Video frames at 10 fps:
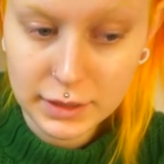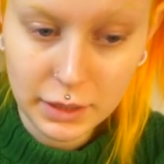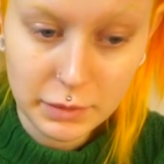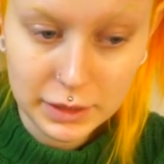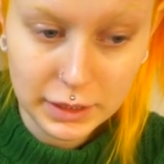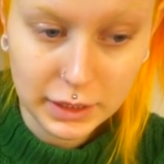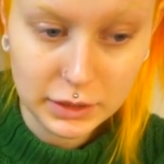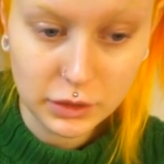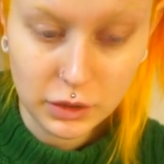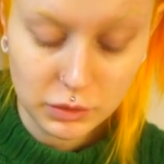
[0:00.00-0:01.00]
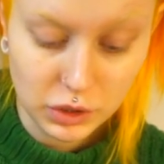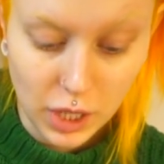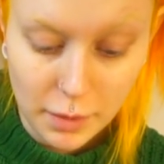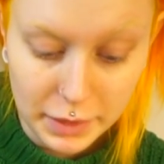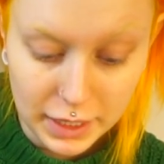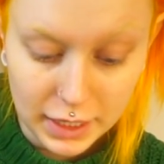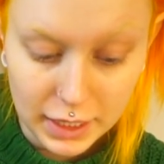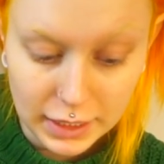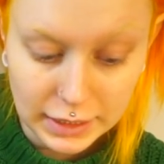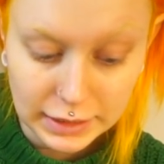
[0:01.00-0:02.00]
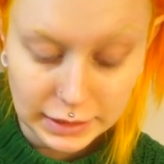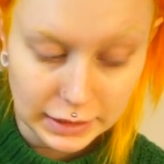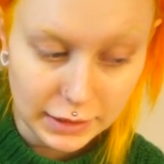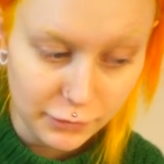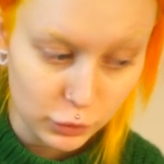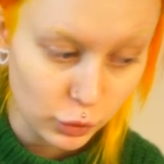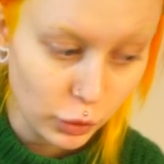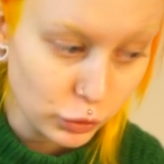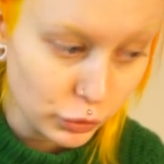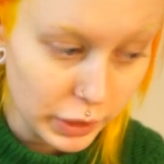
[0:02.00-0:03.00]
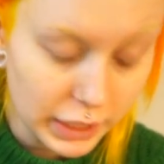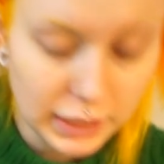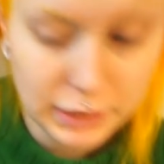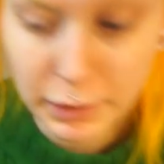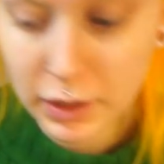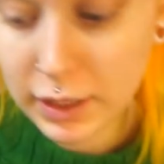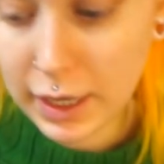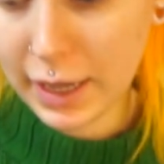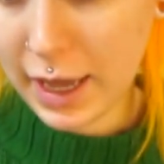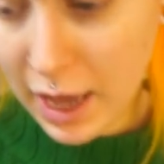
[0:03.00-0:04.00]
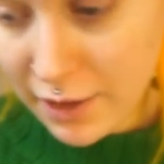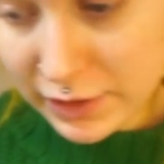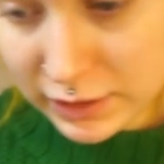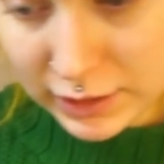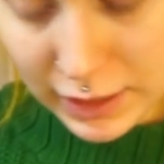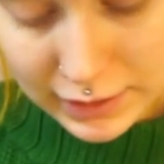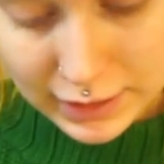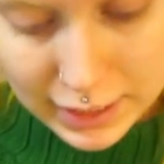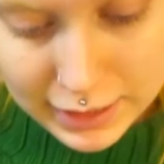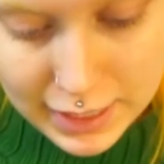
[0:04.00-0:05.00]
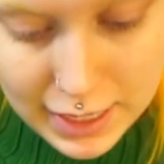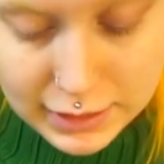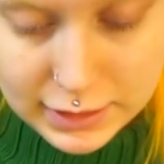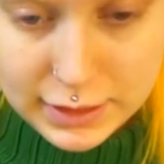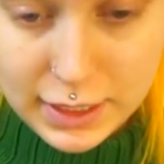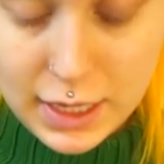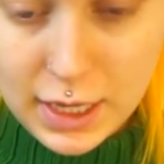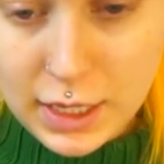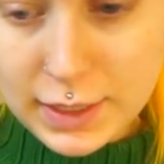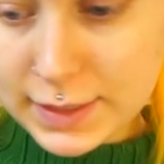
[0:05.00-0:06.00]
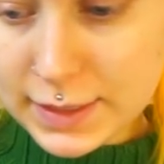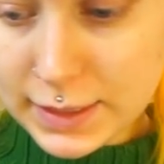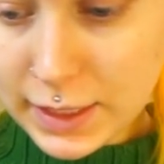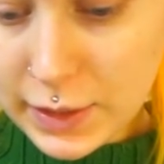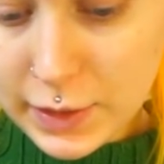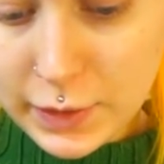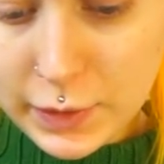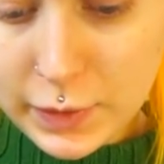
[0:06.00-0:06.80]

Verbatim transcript: I really need to go shopping for groceries, but I haven't done that yet, so